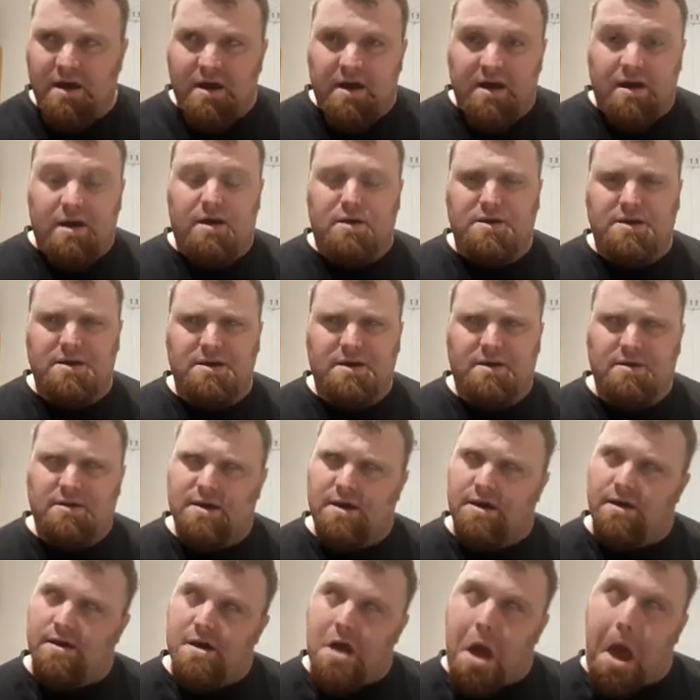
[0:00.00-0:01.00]
Okie
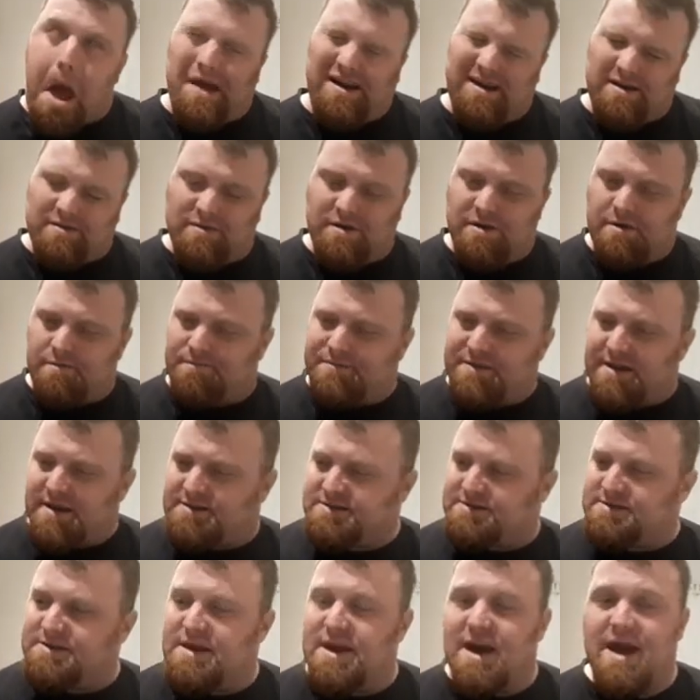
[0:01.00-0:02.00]
dokie. Well,
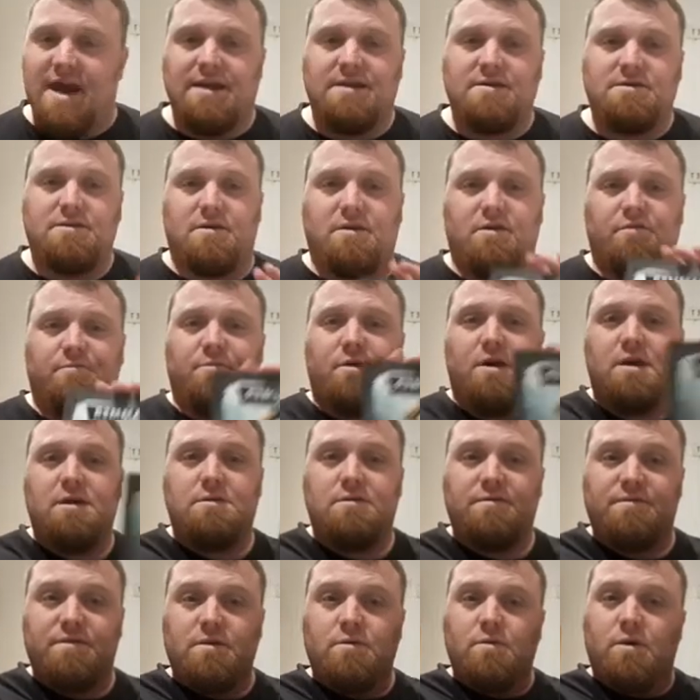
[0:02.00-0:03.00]
that's the end of my
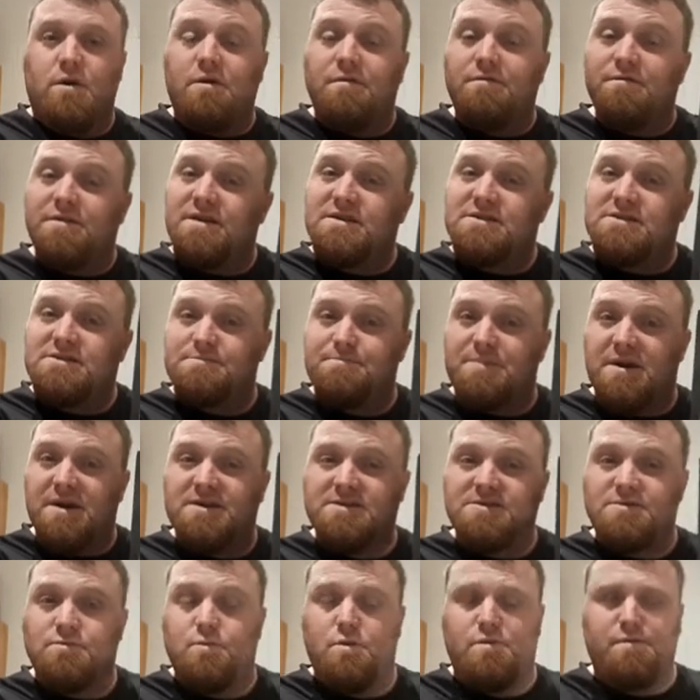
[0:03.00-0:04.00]
review of the
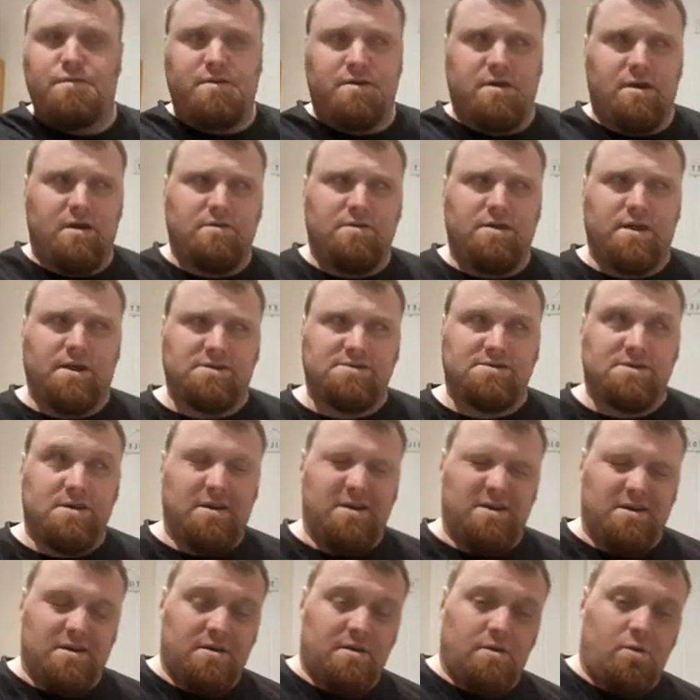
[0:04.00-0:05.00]
Space Wolf Codex.
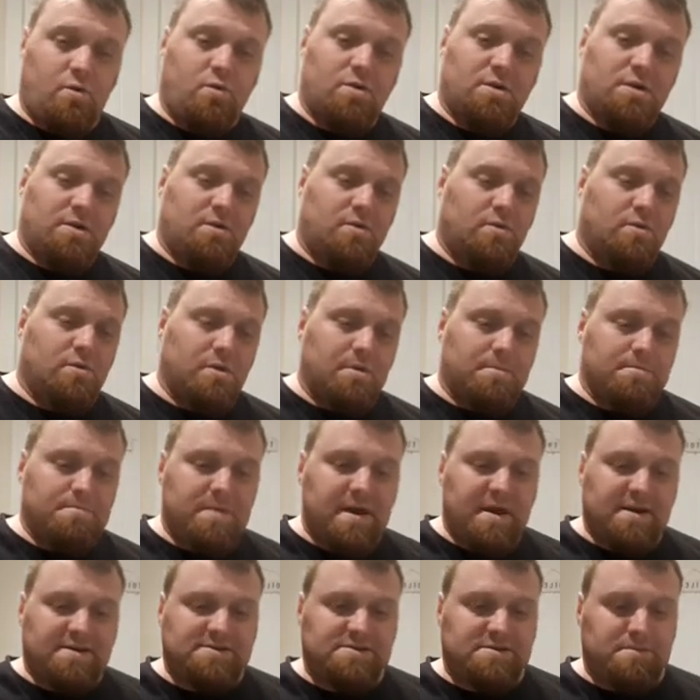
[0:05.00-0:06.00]
All in all, a
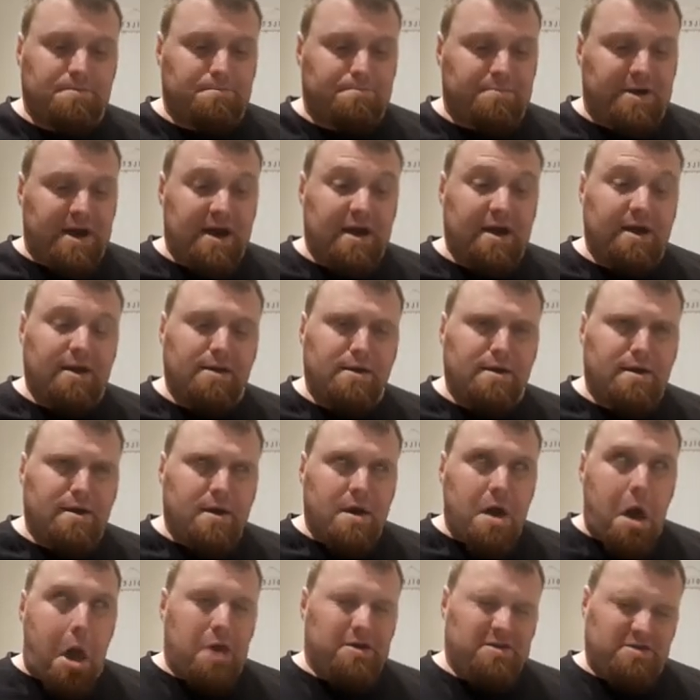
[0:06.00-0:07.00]
mixed bag.
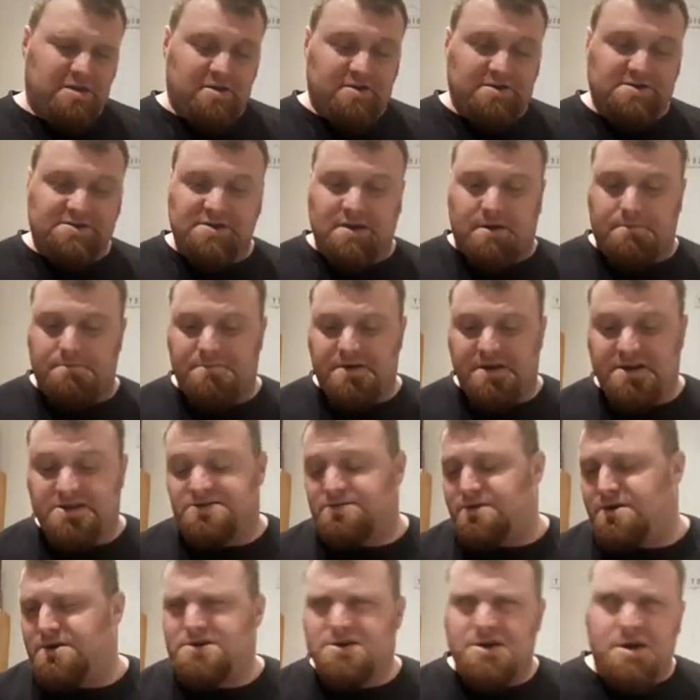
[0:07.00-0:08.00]
There are some bits
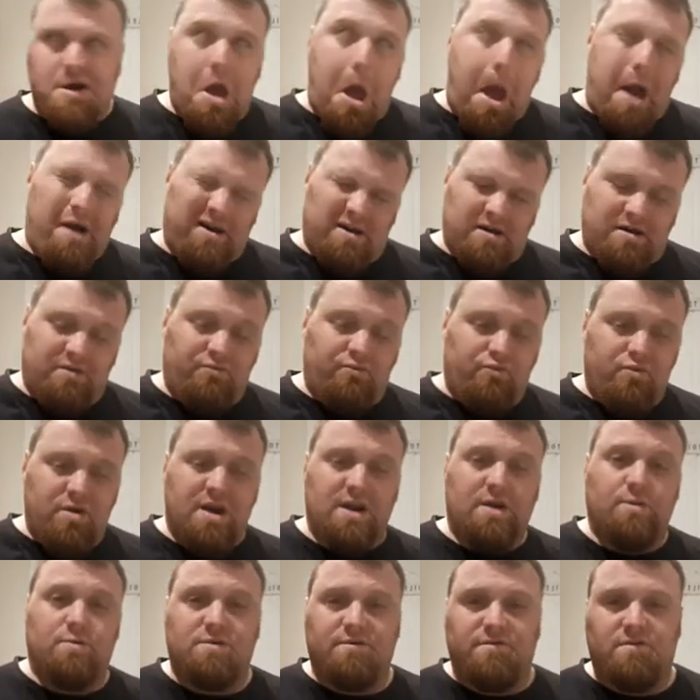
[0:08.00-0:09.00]
which I
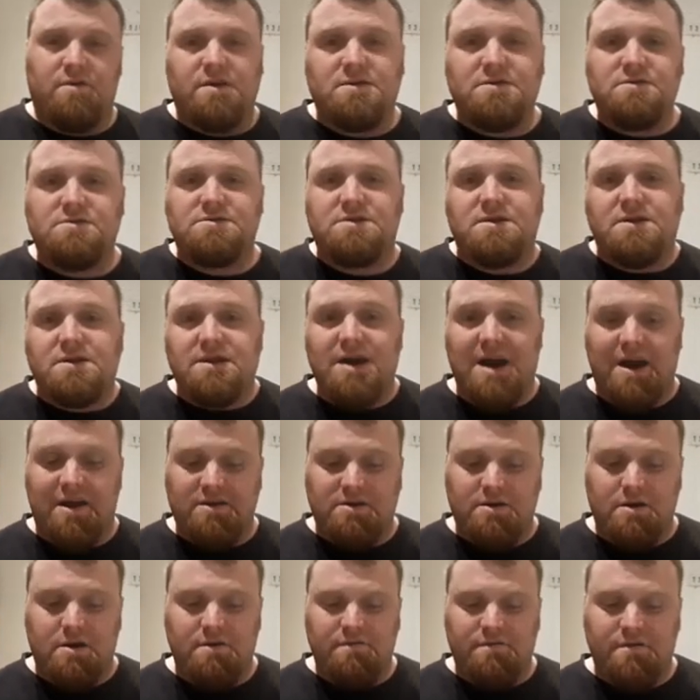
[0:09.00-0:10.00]
really would have liked to have seen carried
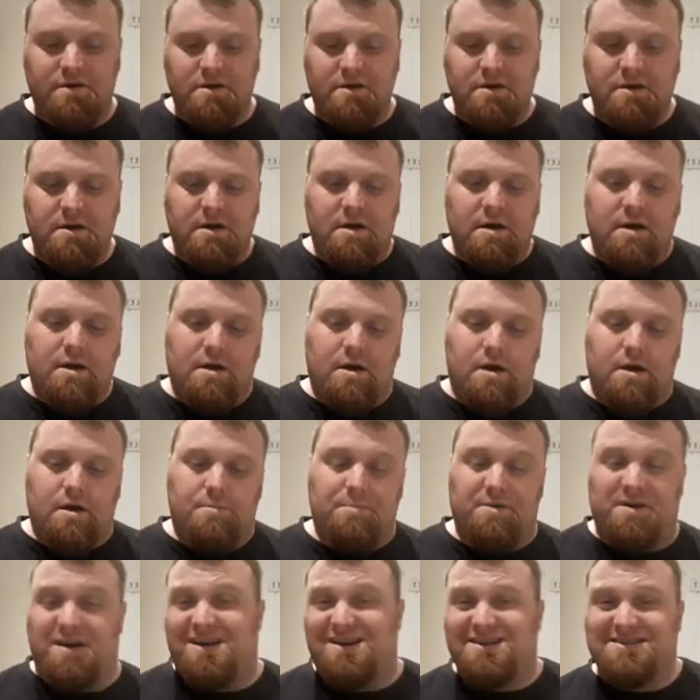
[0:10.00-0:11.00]
over,
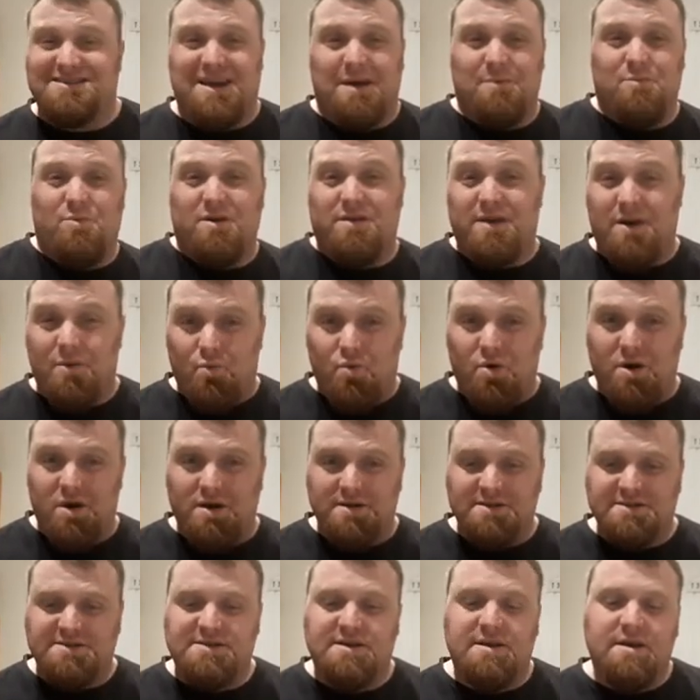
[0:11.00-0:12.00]
but I understand why they
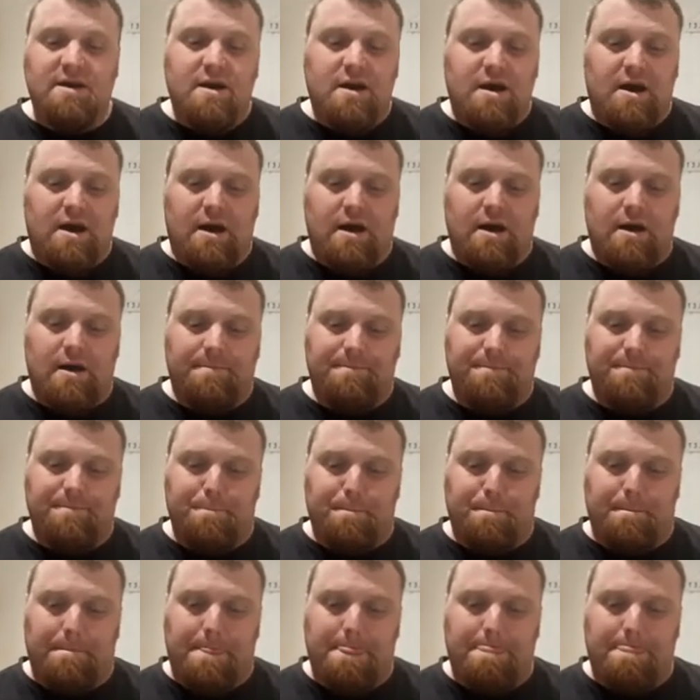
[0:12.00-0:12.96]
weren't. And